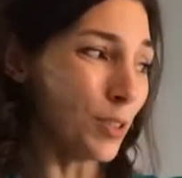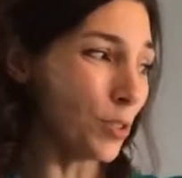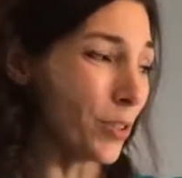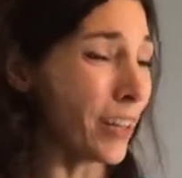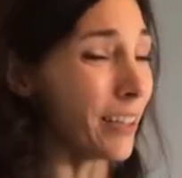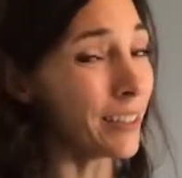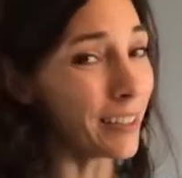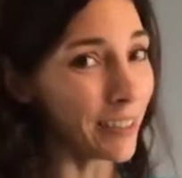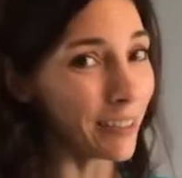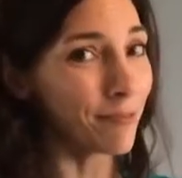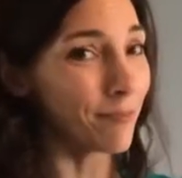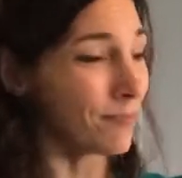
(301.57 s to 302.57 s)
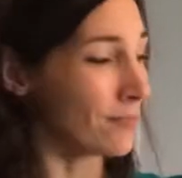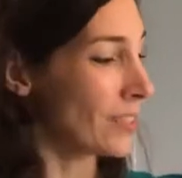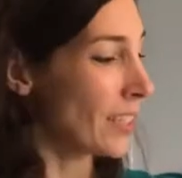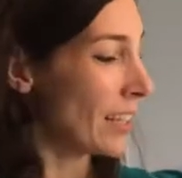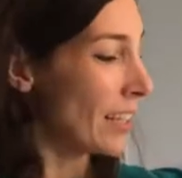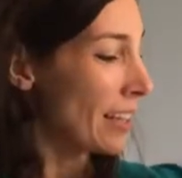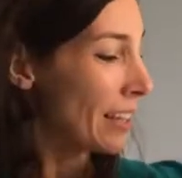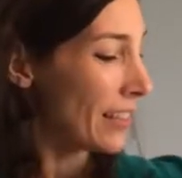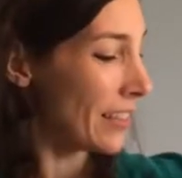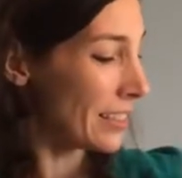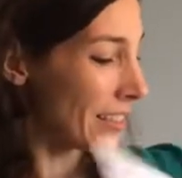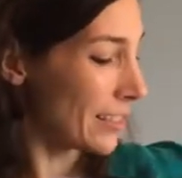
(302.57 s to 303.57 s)
trucks,
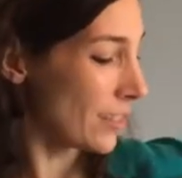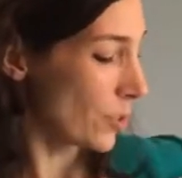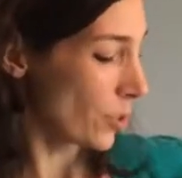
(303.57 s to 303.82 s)
this is a